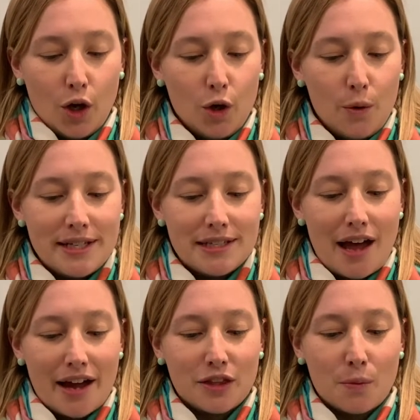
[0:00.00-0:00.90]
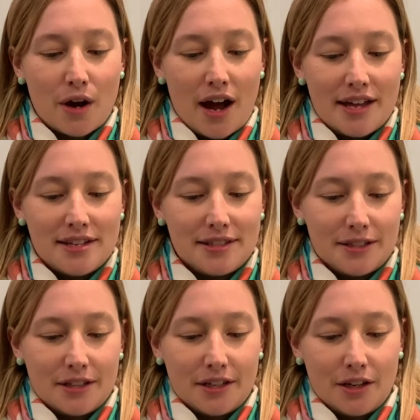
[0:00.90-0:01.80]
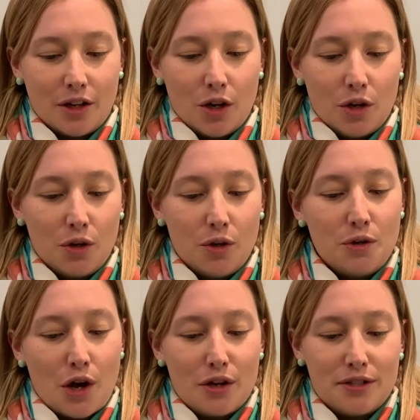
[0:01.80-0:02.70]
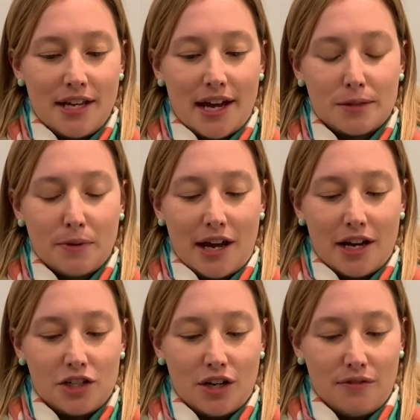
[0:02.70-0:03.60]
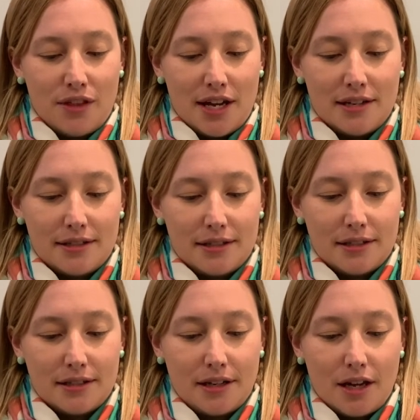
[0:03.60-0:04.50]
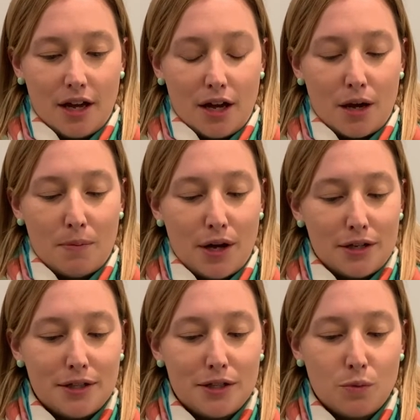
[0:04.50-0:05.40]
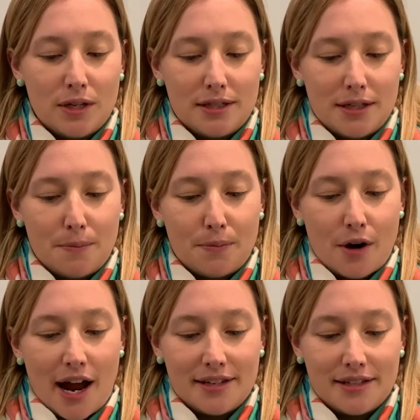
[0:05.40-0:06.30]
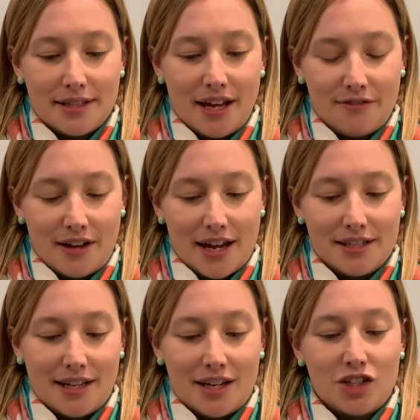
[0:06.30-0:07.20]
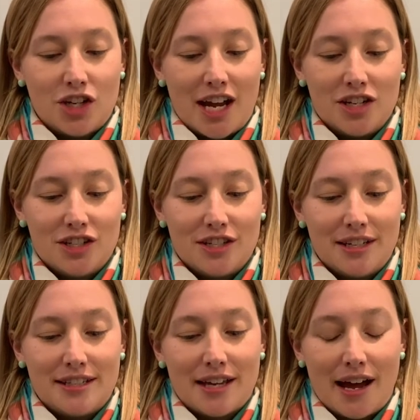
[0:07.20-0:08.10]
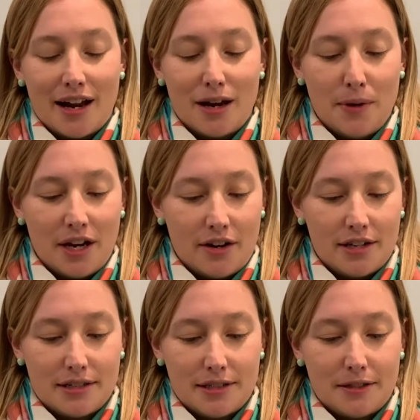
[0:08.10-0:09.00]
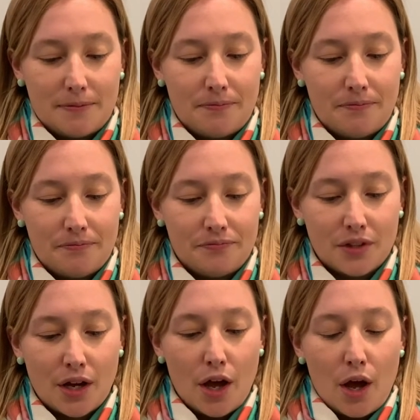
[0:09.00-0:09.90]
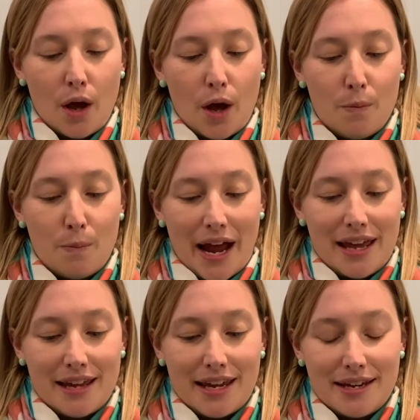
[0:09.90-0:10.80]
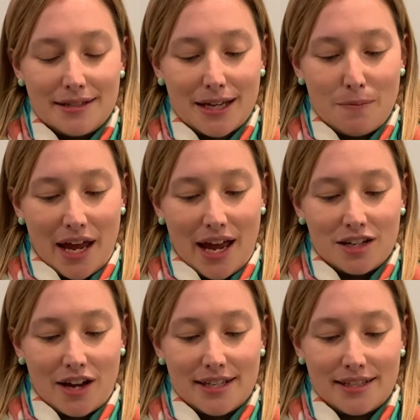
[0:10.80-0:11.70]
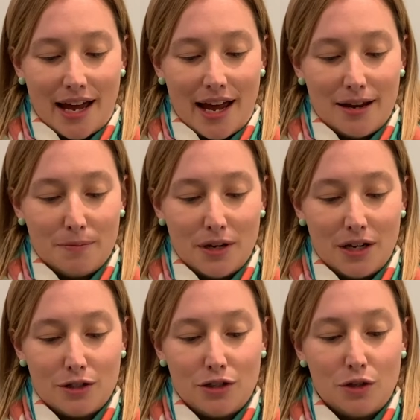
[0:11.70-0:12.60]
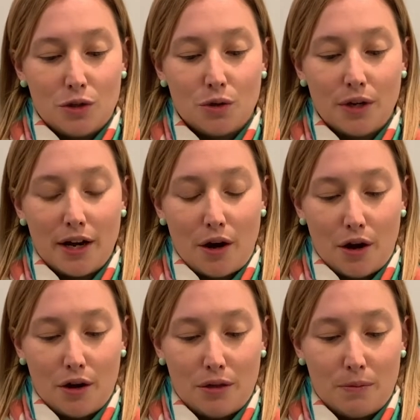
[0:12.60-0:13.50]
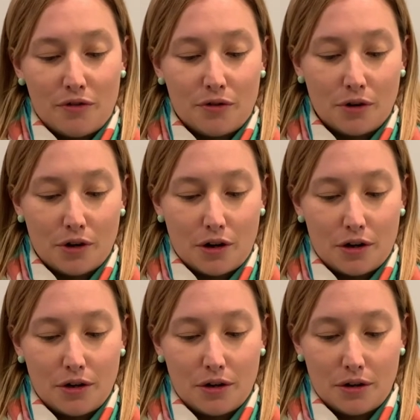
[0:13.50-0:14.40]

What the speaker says: Who is like the wise? Who knows the explanation of things? A person's wisdom brightens their face and changes its hard appearance. Obey the king's command, I say, because you took an oath before God.